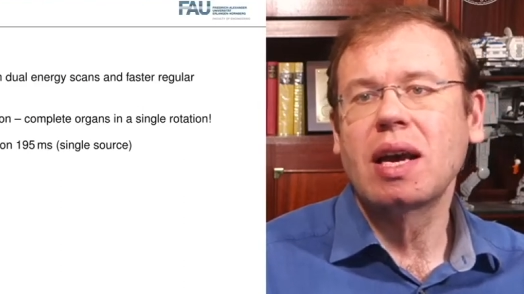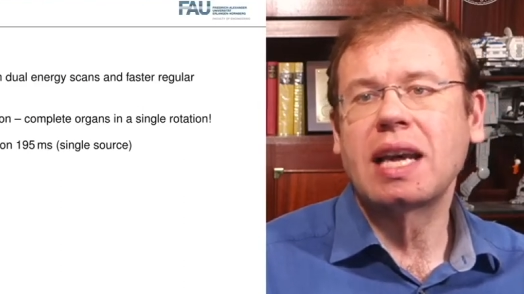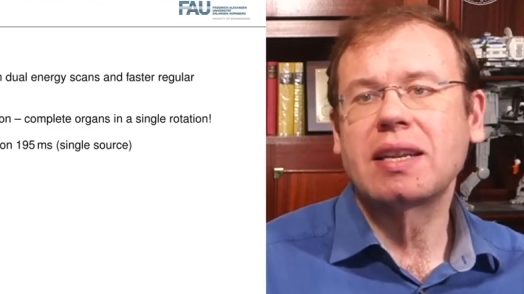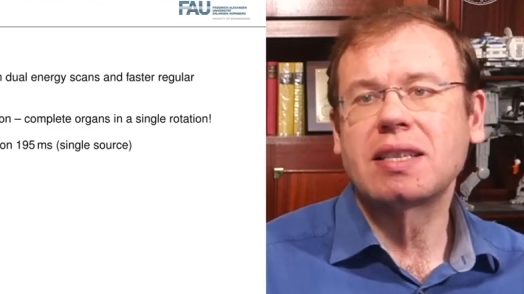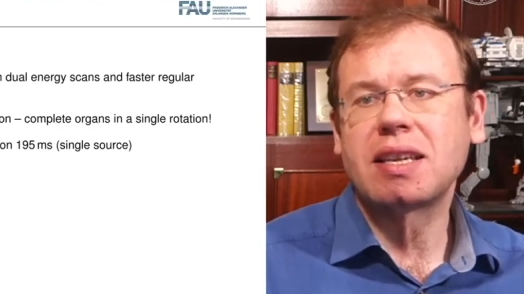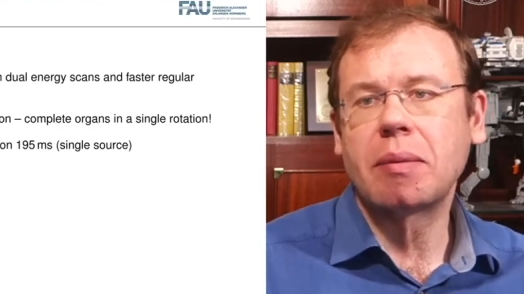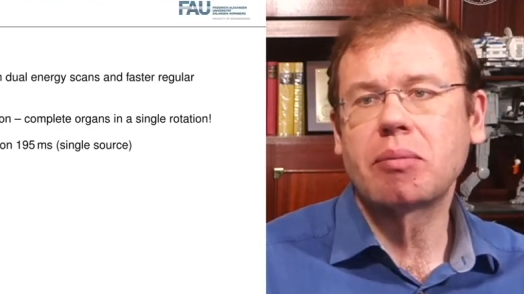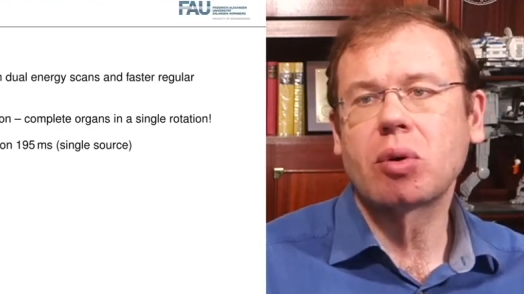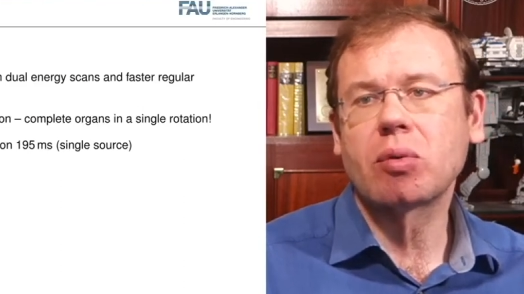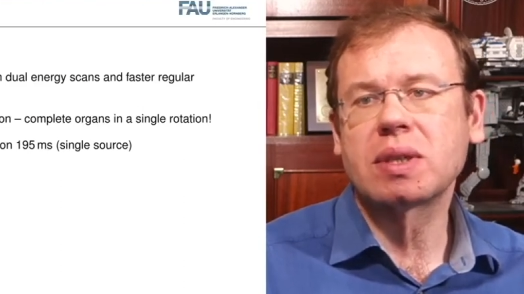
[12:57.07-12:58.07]
at a
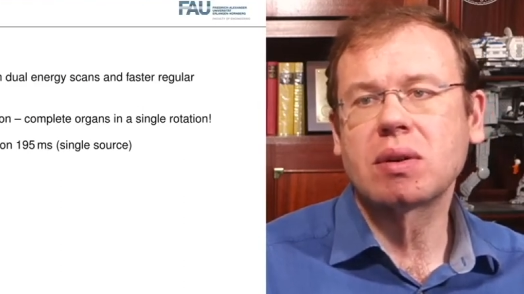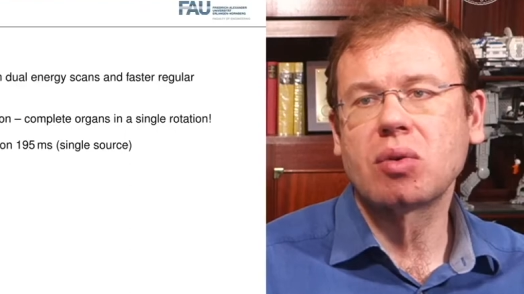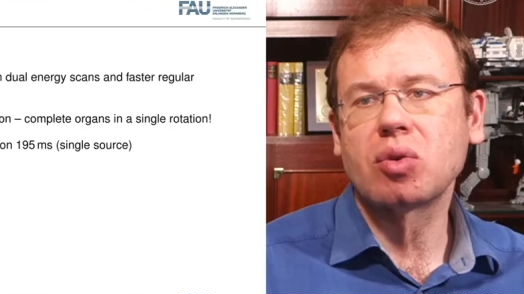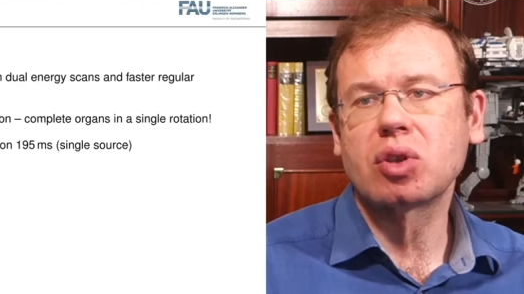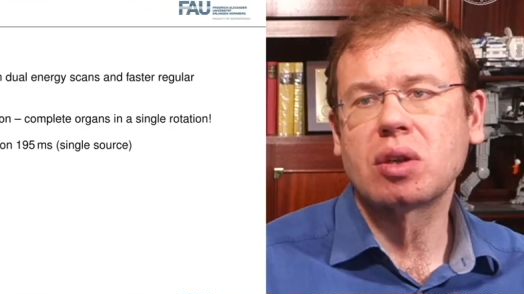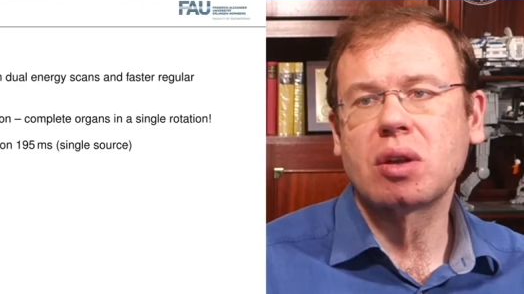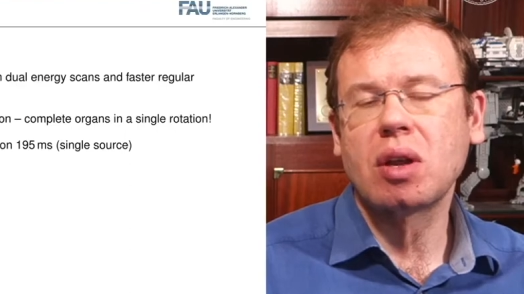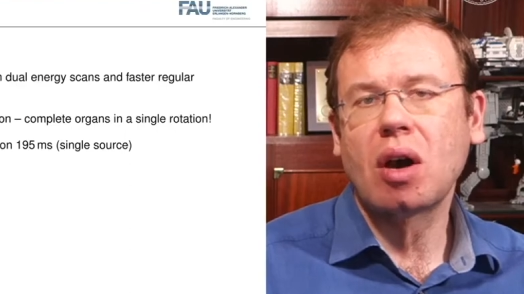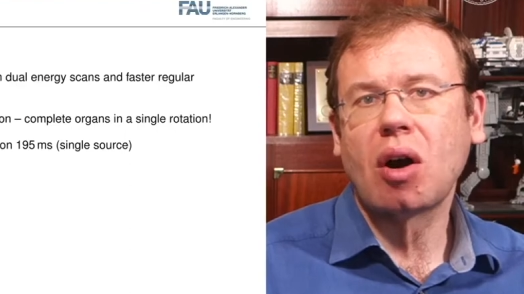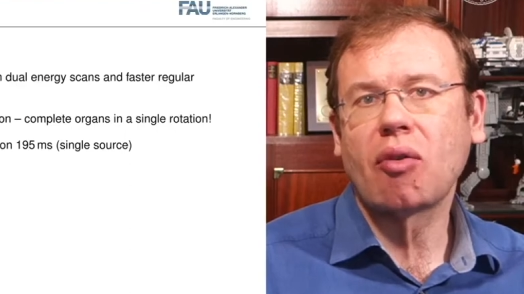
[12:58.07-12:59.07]
temporal resolution
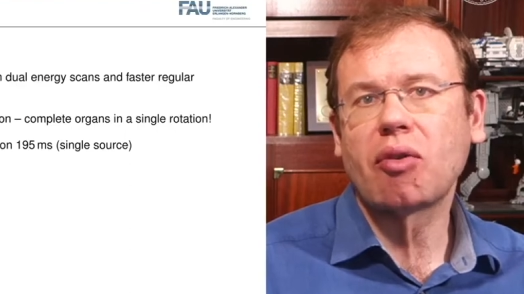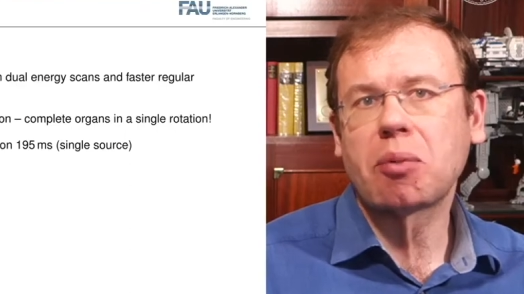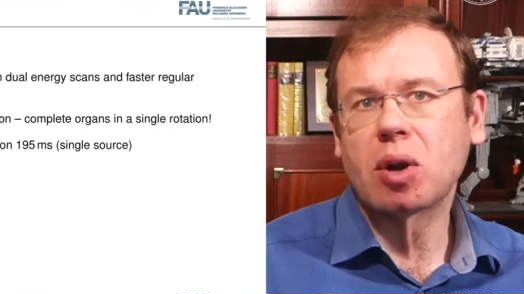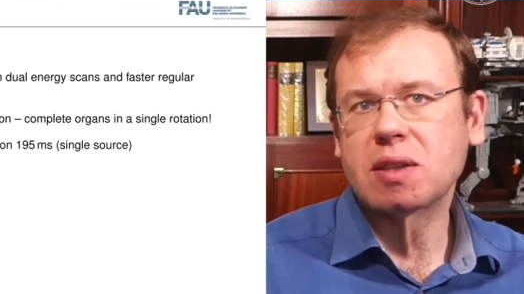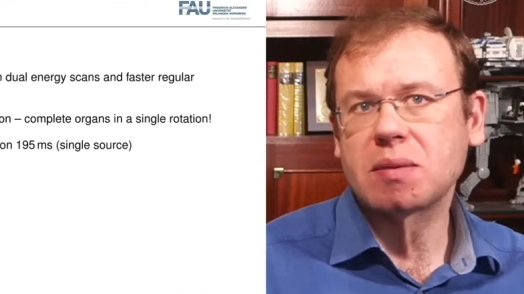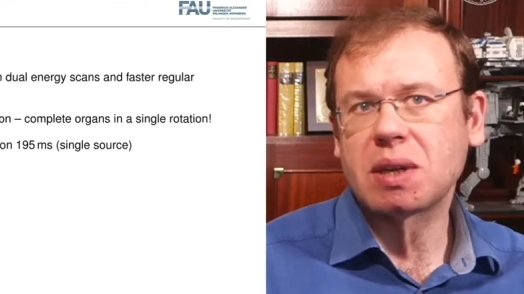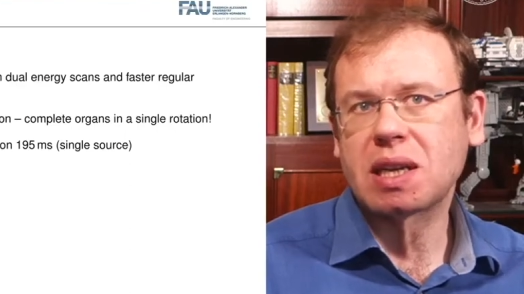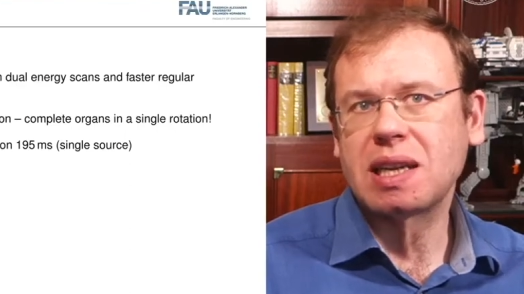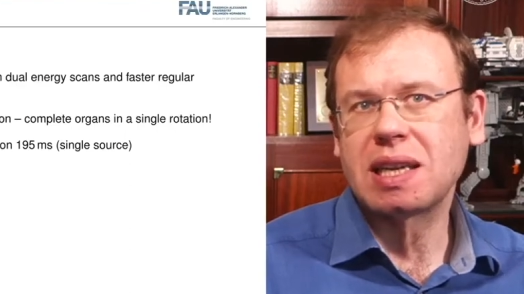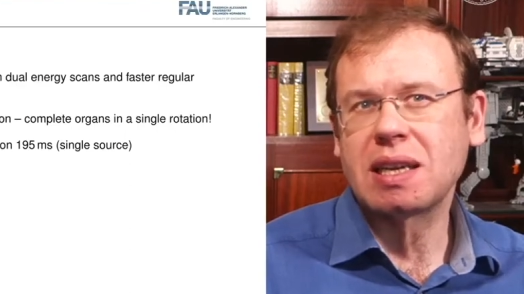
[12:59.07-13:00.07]
of
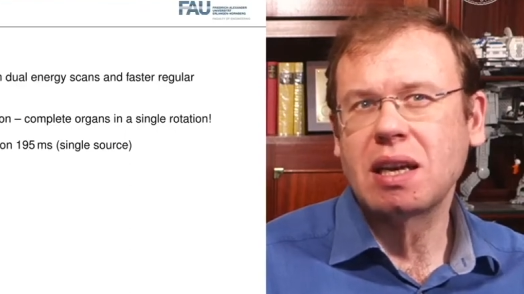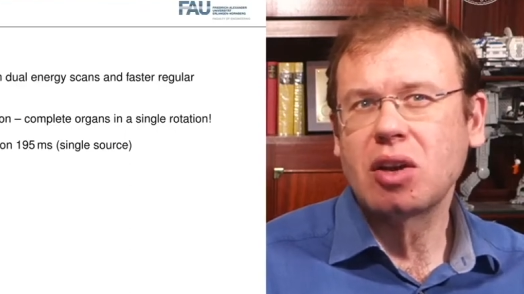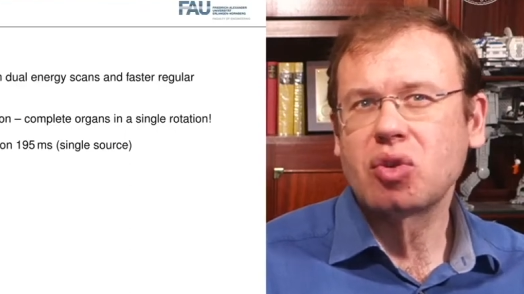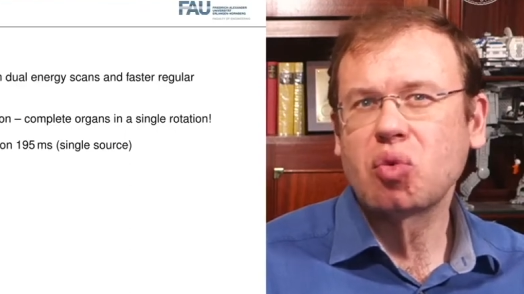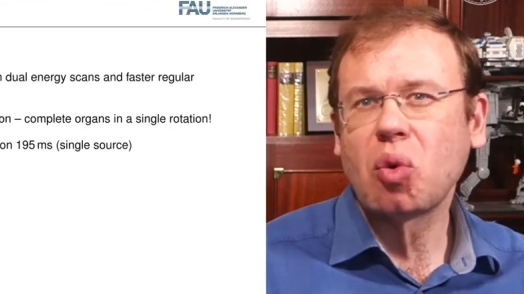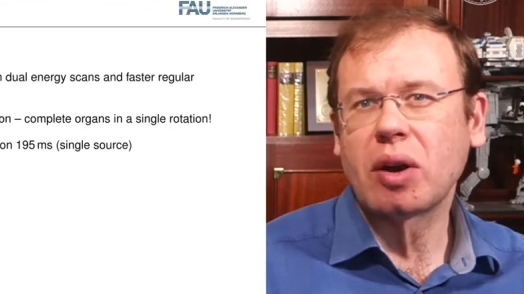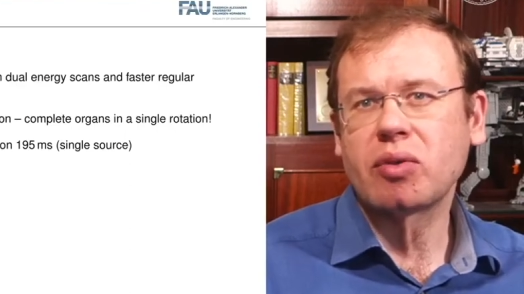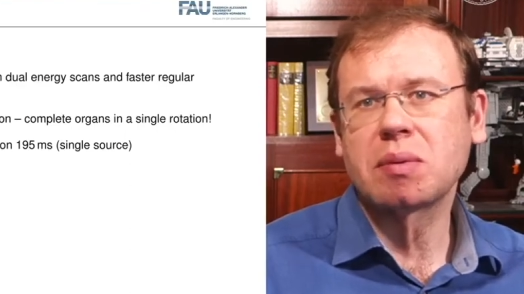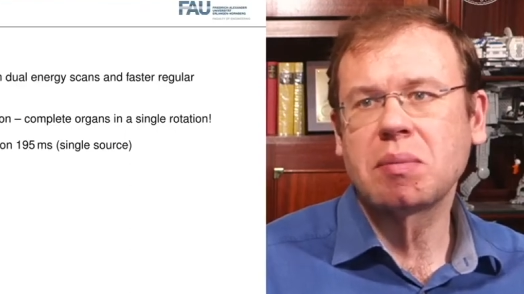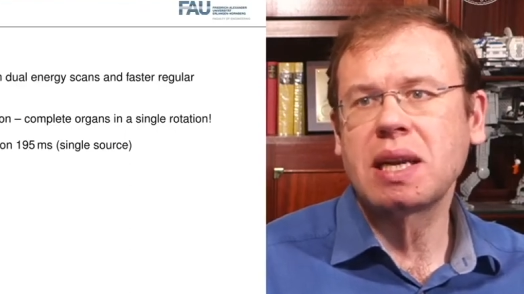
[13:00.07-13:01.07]
approximately
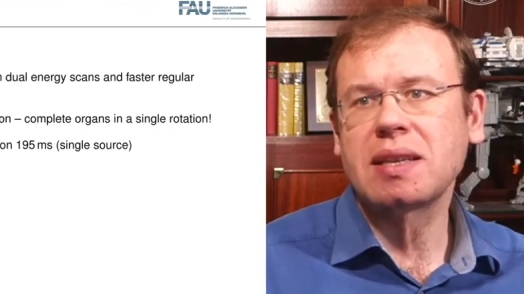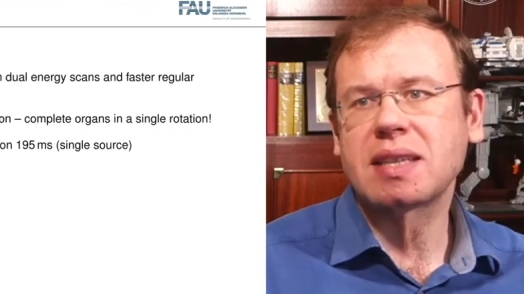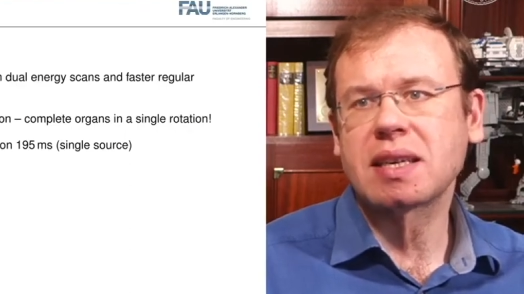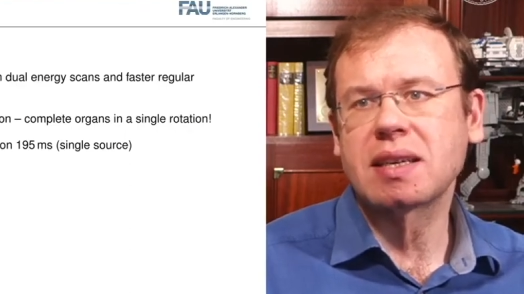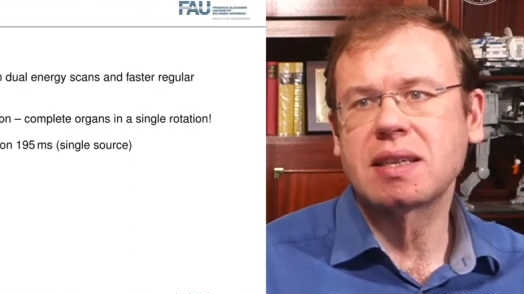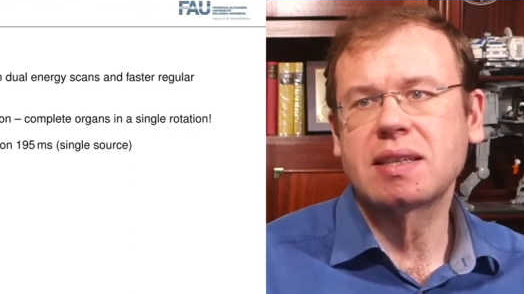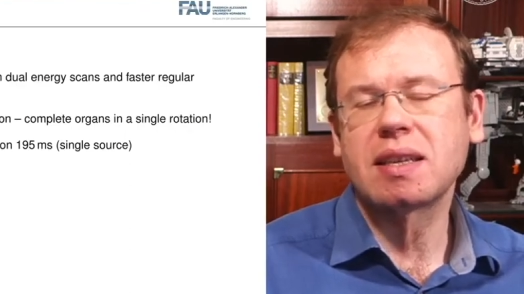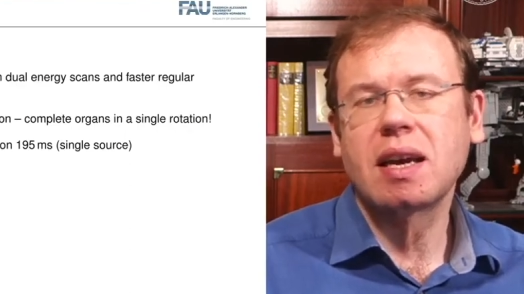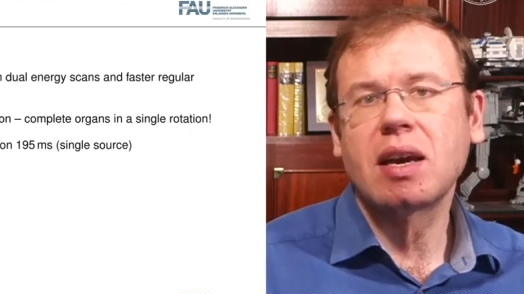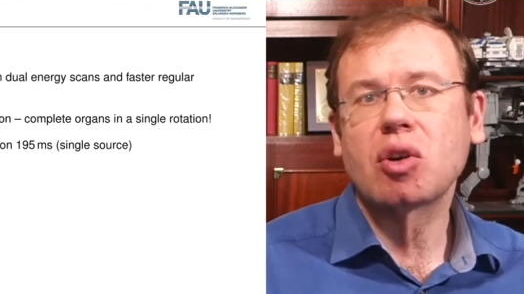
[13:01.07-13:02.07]
200
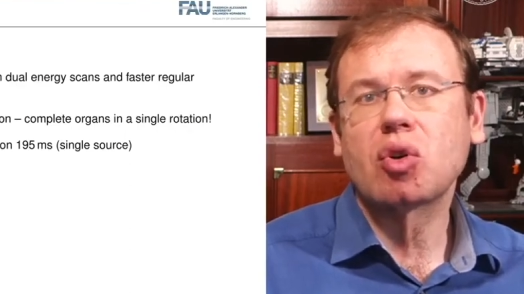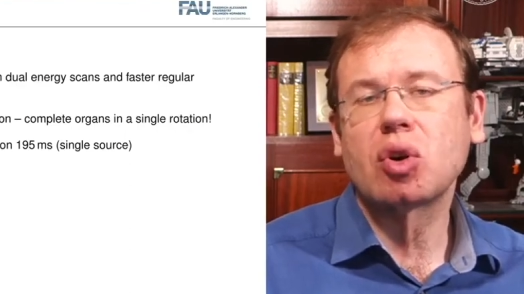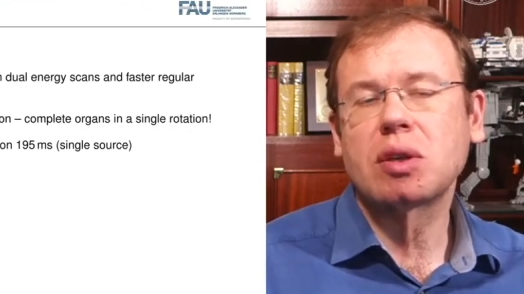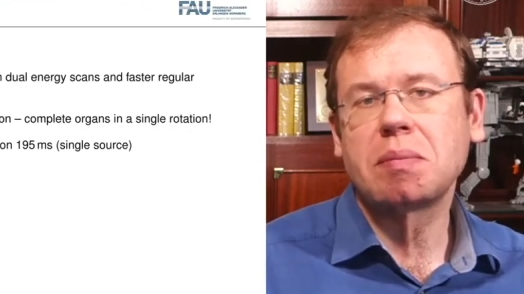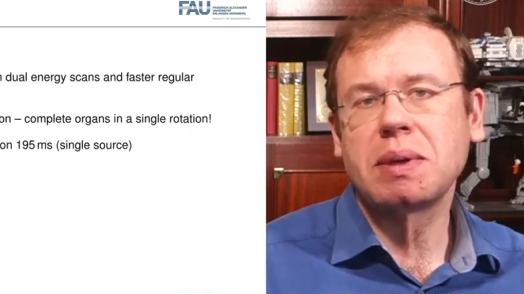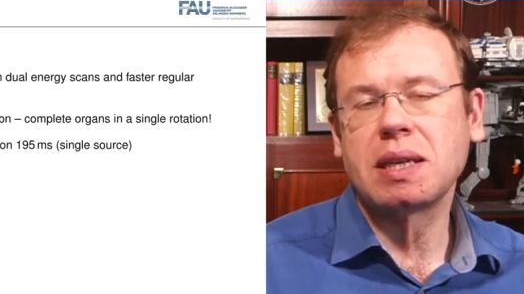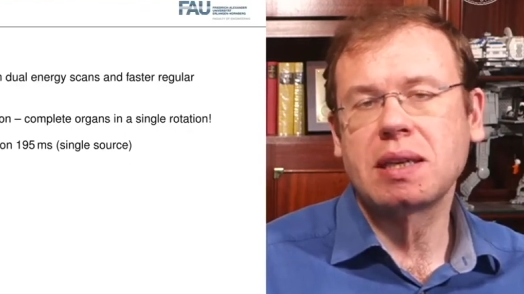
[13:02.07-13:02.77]
milliseconds could be